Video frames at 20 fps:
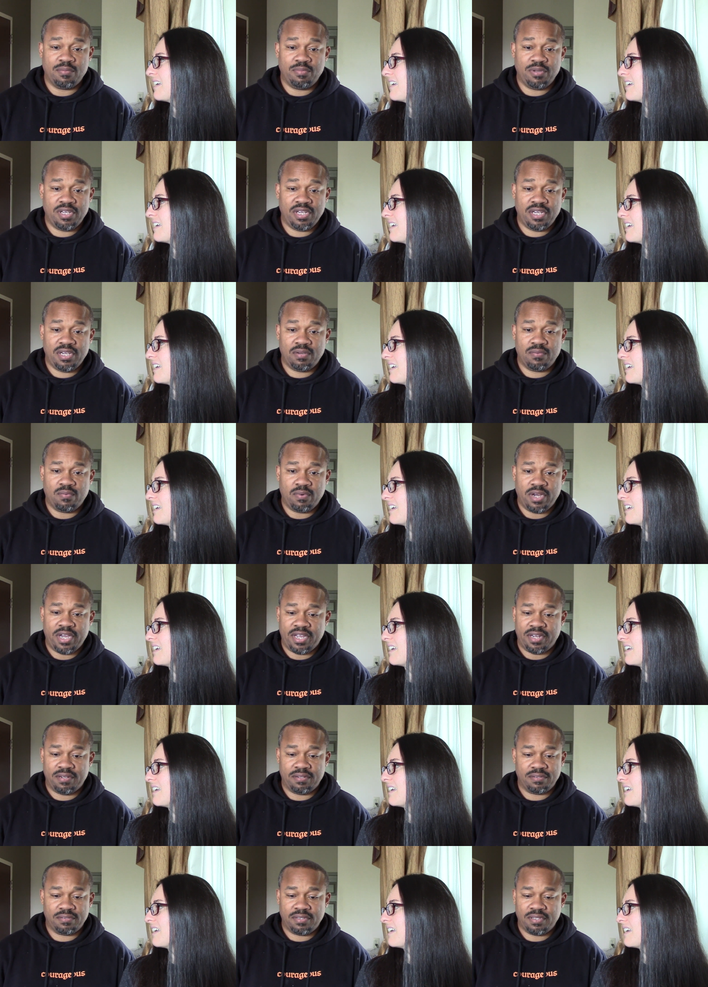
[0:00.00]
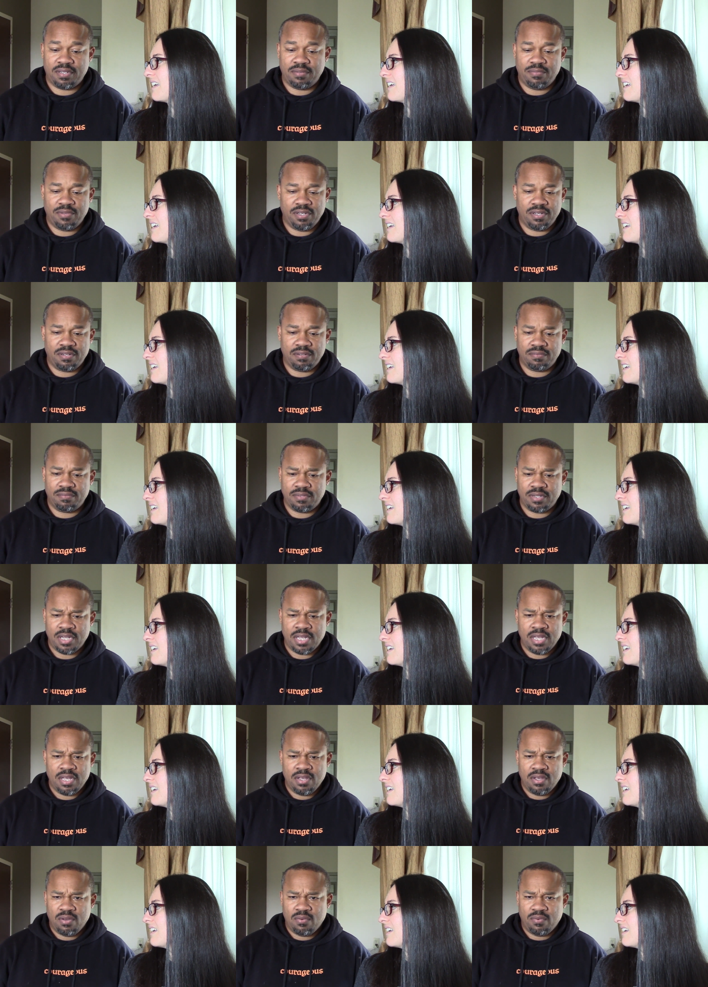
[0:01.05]
Speaker 1: be what? I mean,
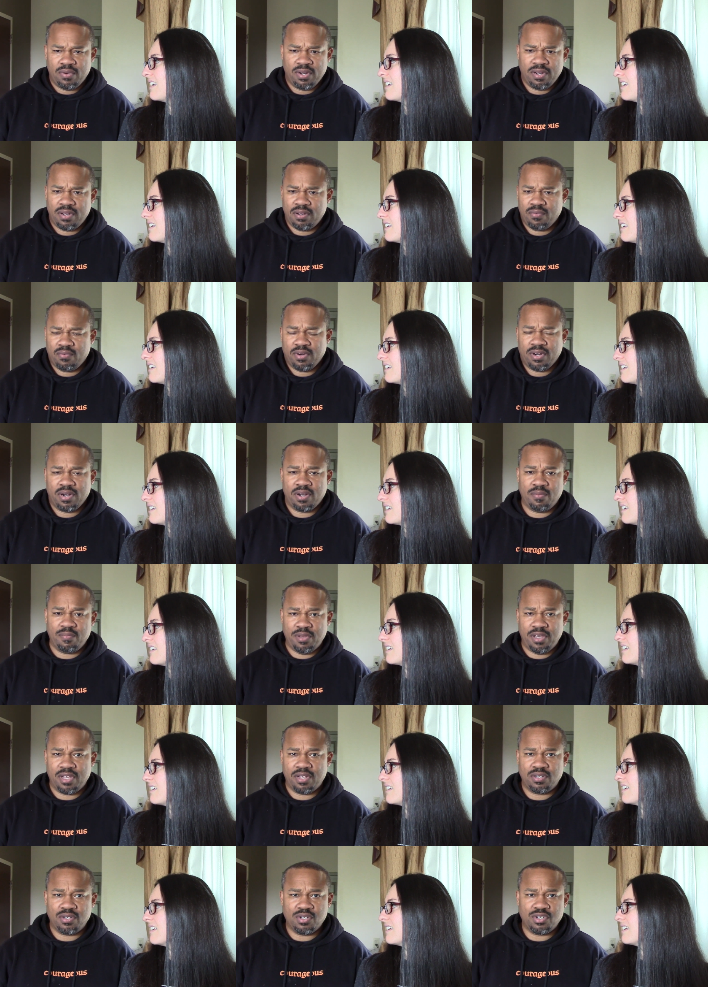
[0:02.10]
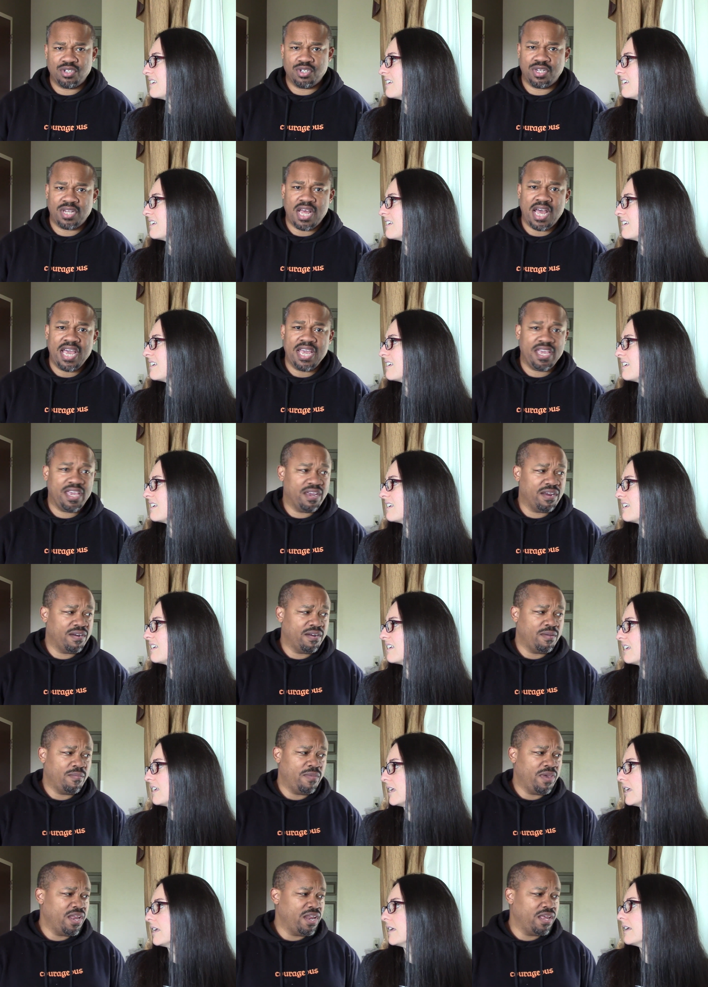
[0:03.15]
we're gonna we're gonna be into July here
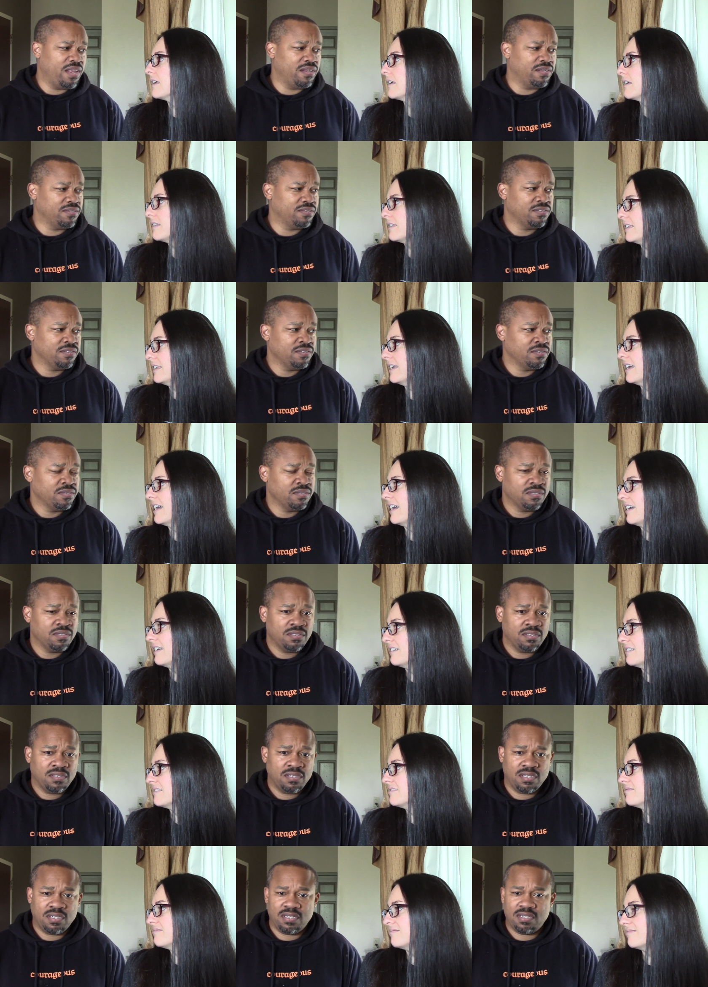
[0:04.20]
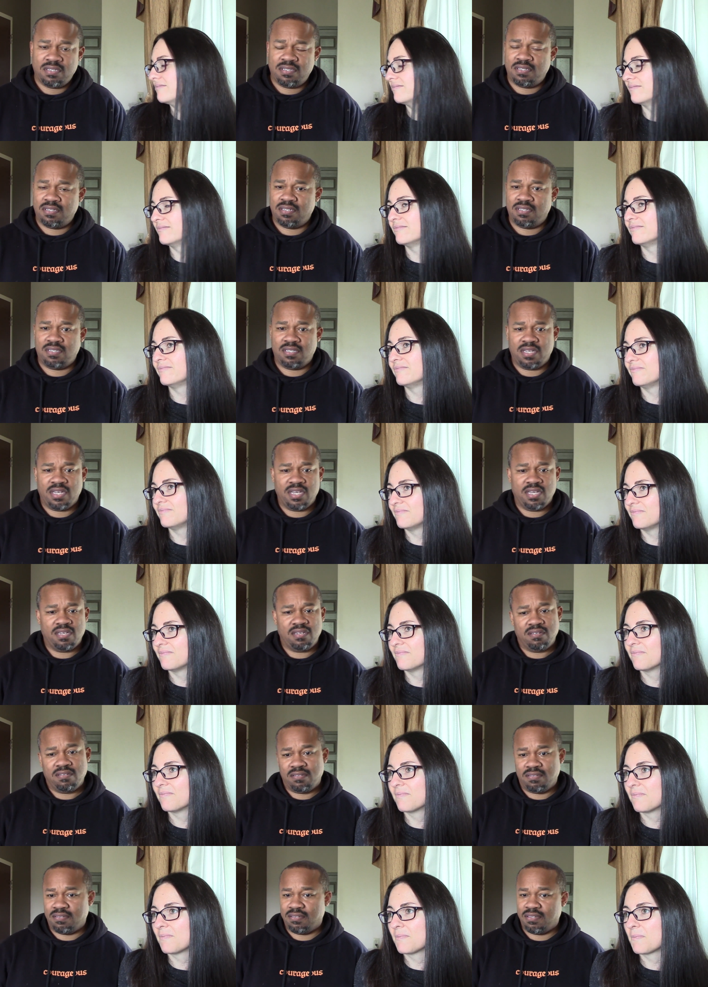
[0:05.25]
in a minute. Yeah. And it's just like,
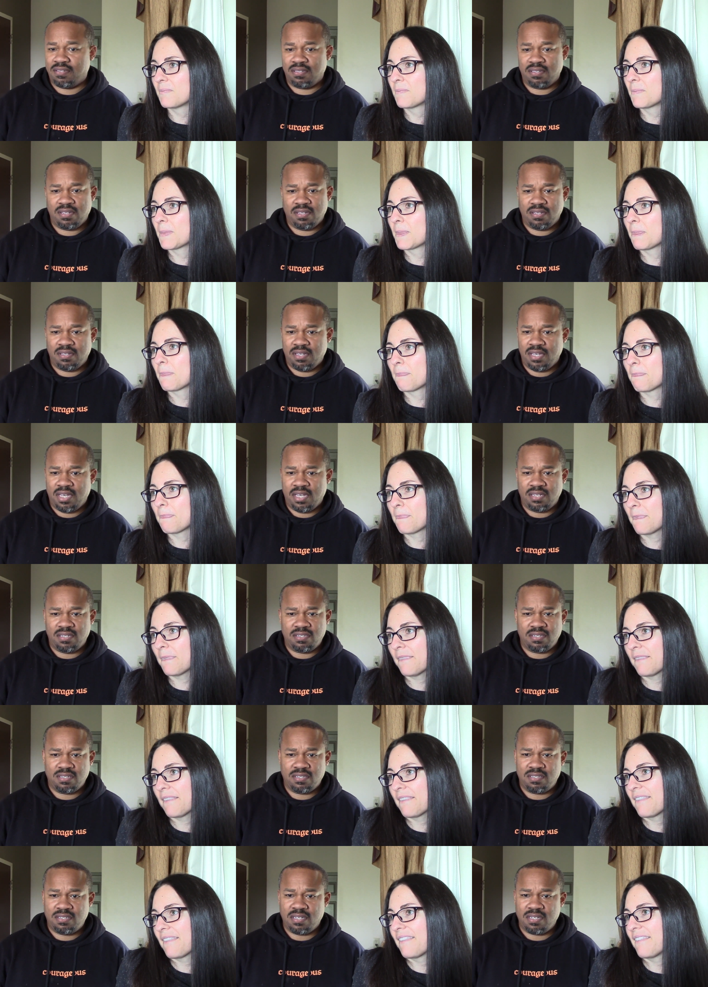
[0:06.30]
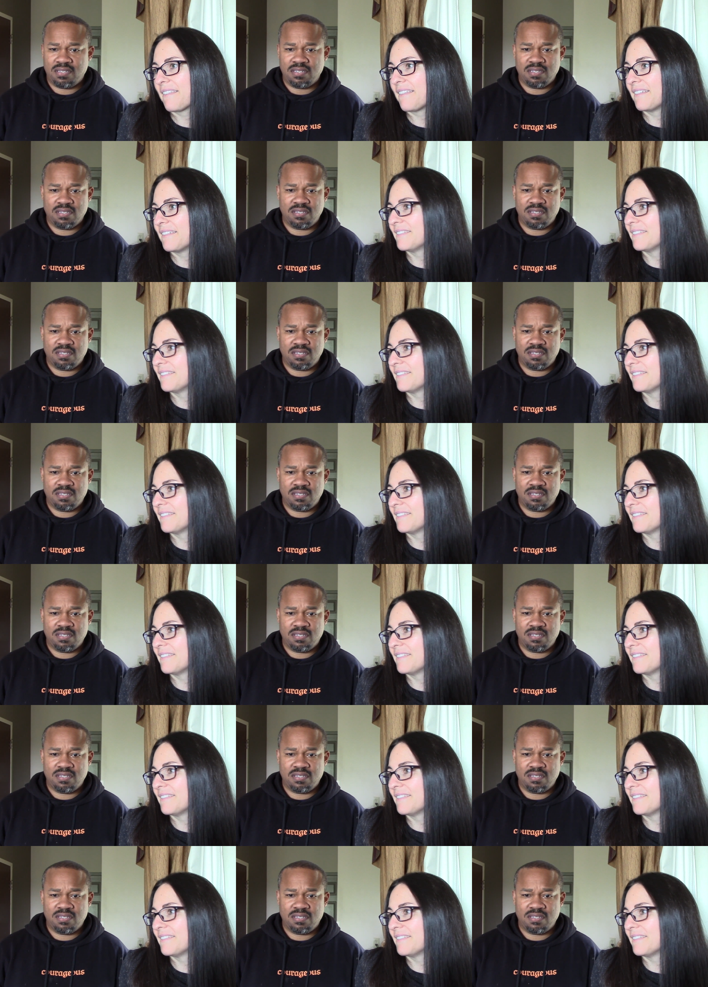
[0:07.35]
it just doesn't